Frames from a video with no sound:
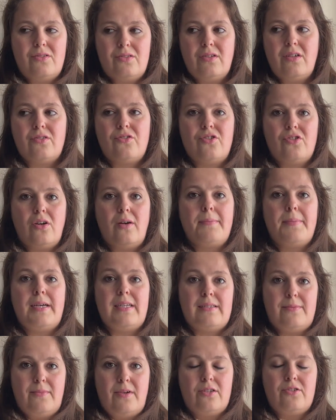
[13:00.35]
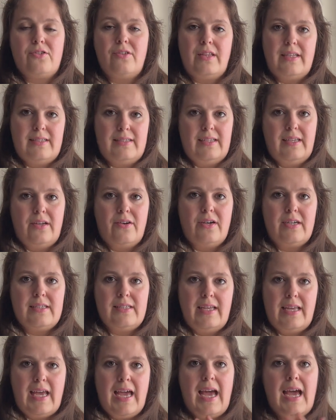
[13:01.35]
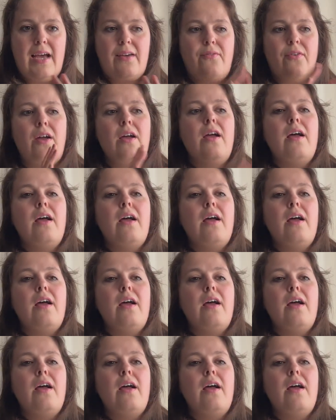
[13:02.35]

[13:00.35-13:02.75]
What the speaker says: not shop as much this year as I have